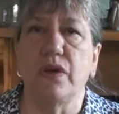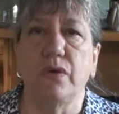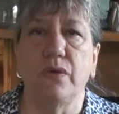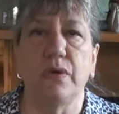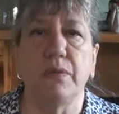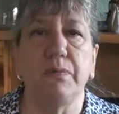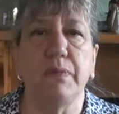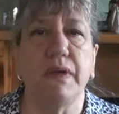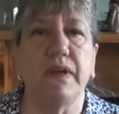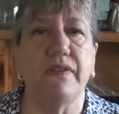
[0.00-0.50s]
who
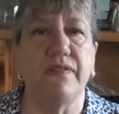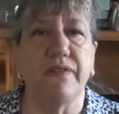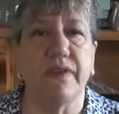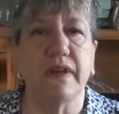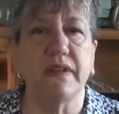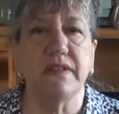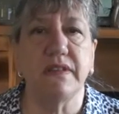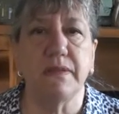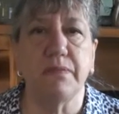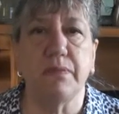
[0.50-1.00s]
had been
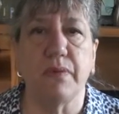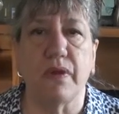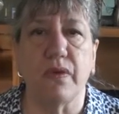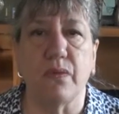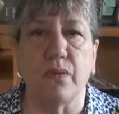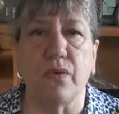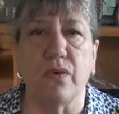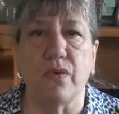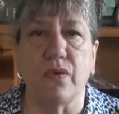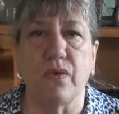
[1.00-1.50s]
affected by the
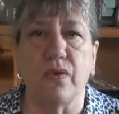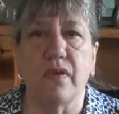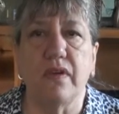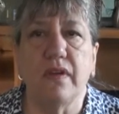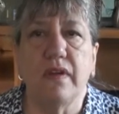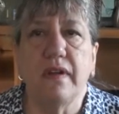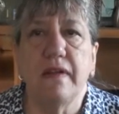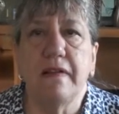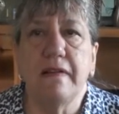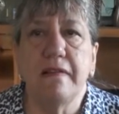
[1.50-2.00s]
war.
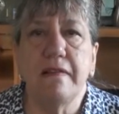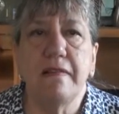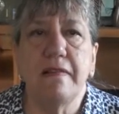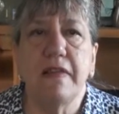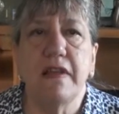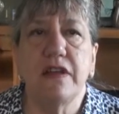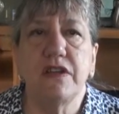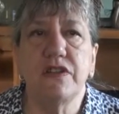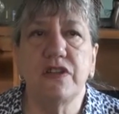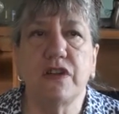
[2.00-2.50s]

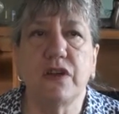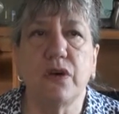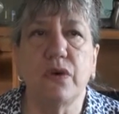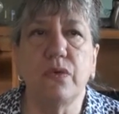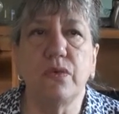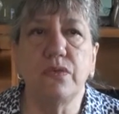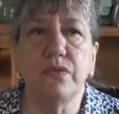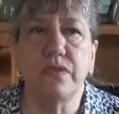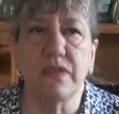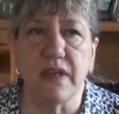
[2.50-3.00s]
She
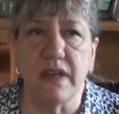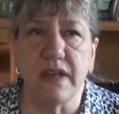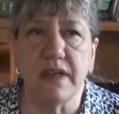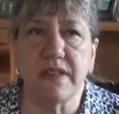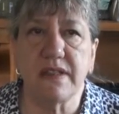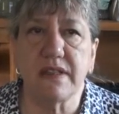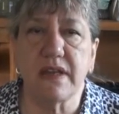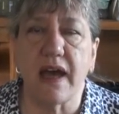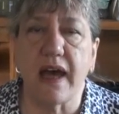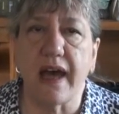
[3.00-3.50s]
called
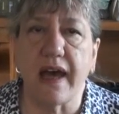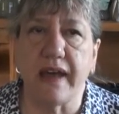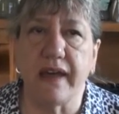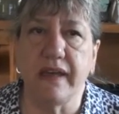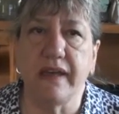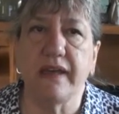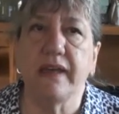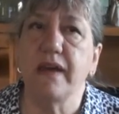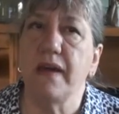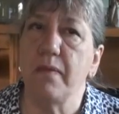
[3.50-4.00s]
this
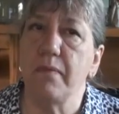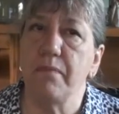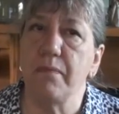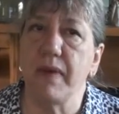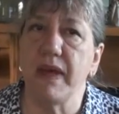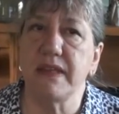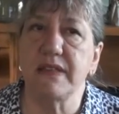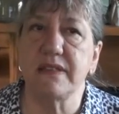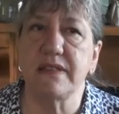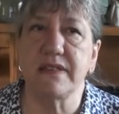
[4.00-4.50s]
a
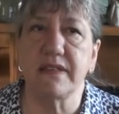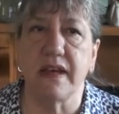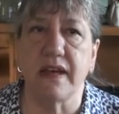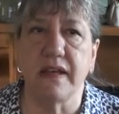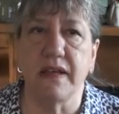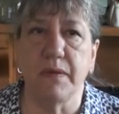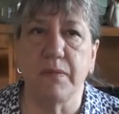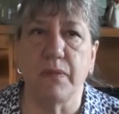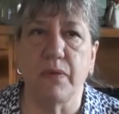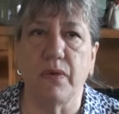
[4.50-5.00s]
mess
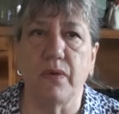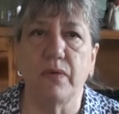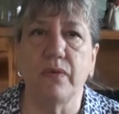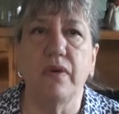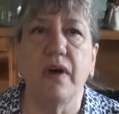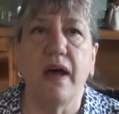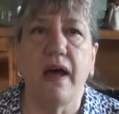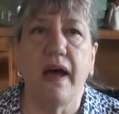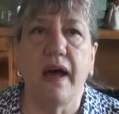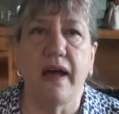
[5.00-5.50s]
table
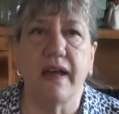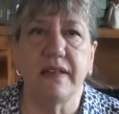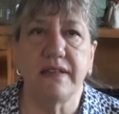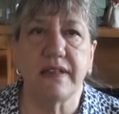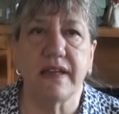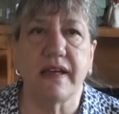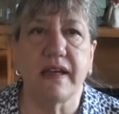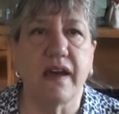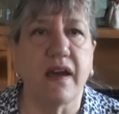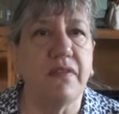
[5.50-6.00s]
and
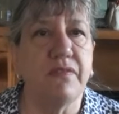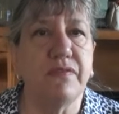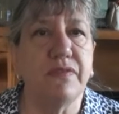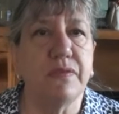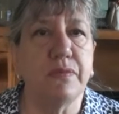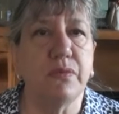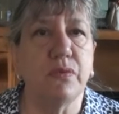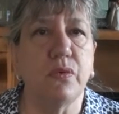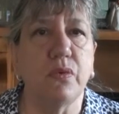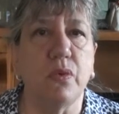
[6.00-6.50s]
a
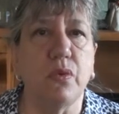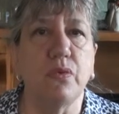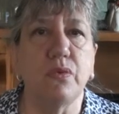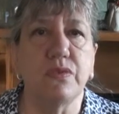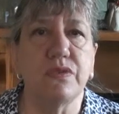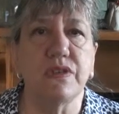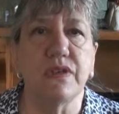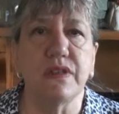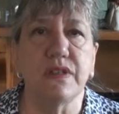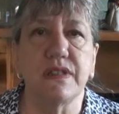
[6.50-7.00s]
comfortable
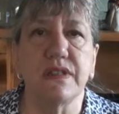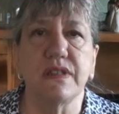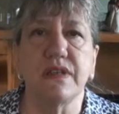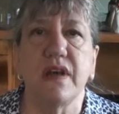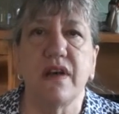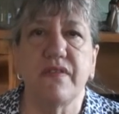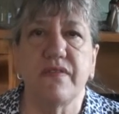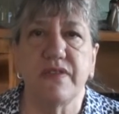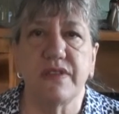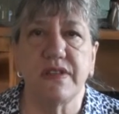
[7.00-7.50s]
quarters
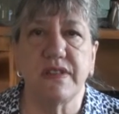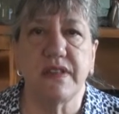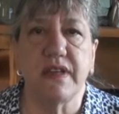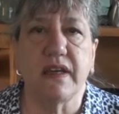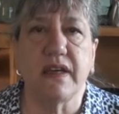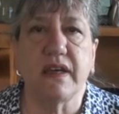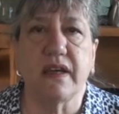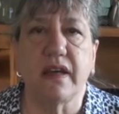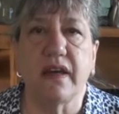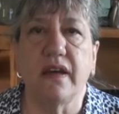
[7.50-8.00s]
for
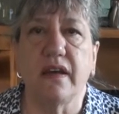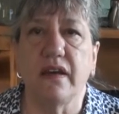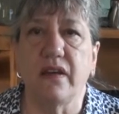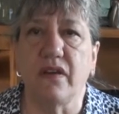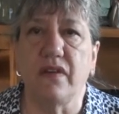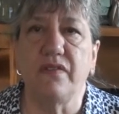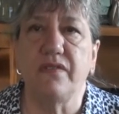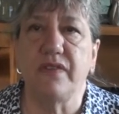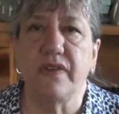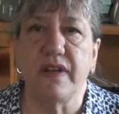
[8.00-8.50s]
sick and
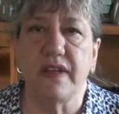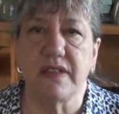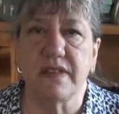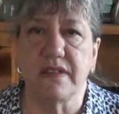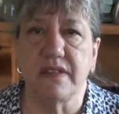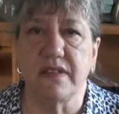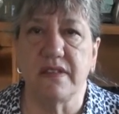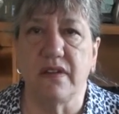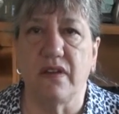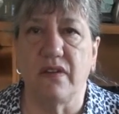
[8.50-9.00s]

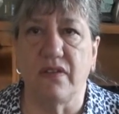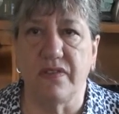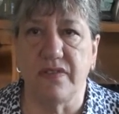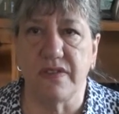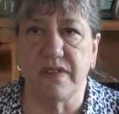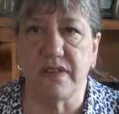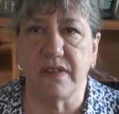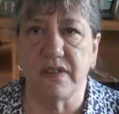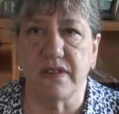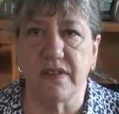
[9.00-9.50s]
convalescent
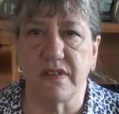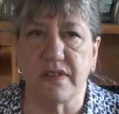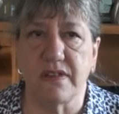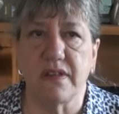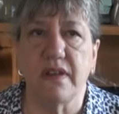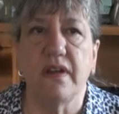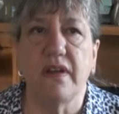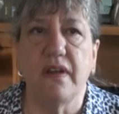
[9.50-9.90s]
officers.